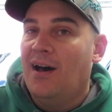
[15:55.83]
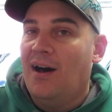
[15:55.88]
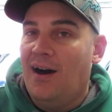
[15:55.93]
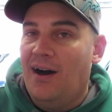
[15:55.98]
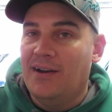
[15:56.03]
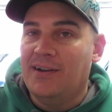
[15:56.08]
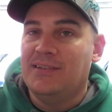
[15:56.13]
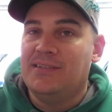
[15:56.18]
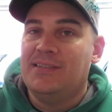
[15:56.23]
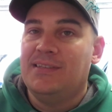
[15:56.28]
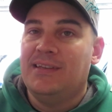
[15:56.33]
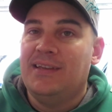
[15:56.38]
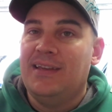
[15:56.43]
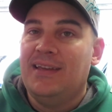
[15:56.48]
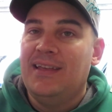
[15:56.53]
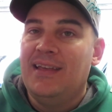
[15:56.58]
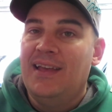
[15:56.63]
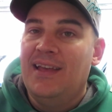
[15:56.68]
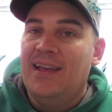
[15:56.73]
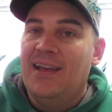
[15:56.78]

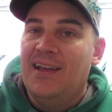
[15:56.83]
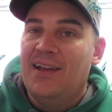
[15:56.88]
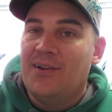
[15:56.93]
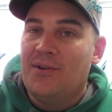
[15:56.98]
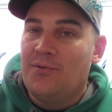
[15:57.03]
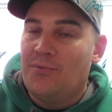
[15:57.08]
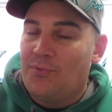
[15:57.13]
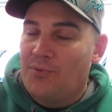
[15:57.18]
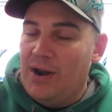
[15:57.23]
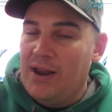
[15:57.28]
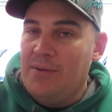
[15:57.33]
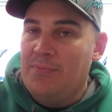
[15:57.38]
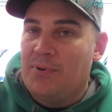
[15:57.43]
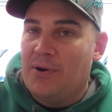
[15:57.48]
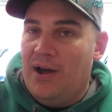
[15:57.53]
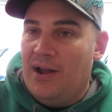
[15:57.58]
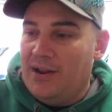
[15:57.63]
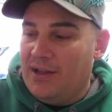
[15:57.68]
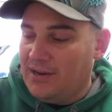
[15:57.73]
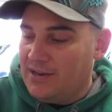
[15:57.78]
Honestly, great
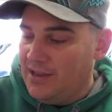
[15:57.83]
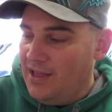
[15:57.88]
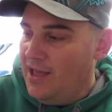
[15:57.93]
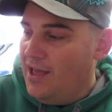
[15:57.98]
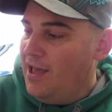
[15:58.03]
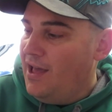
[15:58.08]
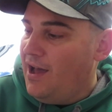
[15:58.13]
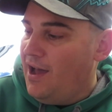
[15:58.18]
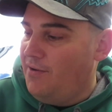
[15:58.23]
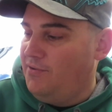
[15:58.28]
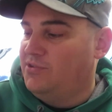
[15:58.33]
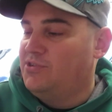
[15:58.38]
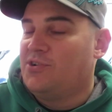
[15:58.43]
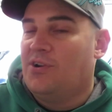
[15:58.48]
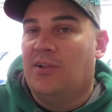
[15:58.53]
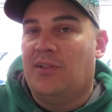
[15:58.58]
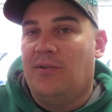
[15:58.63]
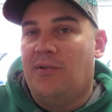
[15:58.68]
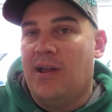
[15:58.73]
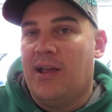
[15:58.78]
product. I would
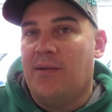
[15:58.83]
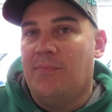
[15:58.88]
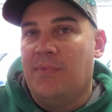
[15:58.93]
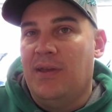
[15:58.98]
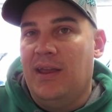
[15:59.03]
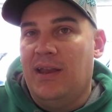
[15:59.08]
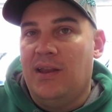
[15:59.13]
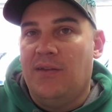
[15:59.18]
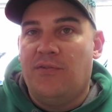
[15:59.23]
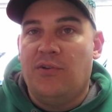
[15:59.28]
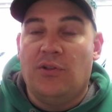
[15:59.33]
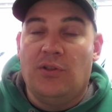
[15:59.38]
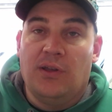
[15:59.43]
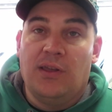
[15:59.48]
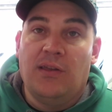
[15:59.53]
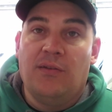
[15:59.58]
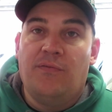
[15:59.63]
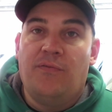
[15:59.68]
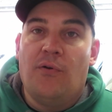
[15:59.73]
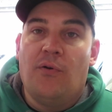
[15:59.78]
strongly recommend, if you're
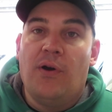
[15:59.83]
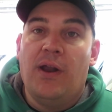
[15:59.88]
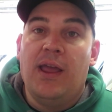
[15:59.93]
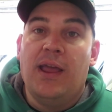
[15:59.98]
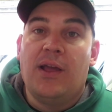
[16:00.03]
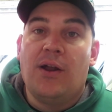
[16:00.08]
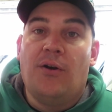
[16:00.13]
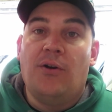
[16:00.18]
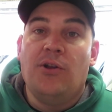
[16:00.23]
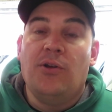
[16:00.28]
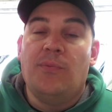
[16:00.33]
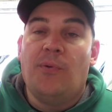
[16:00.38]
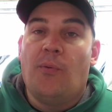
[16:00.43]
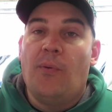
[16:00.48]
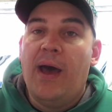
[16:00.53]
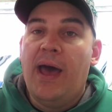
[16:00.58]
looking for a Carnauba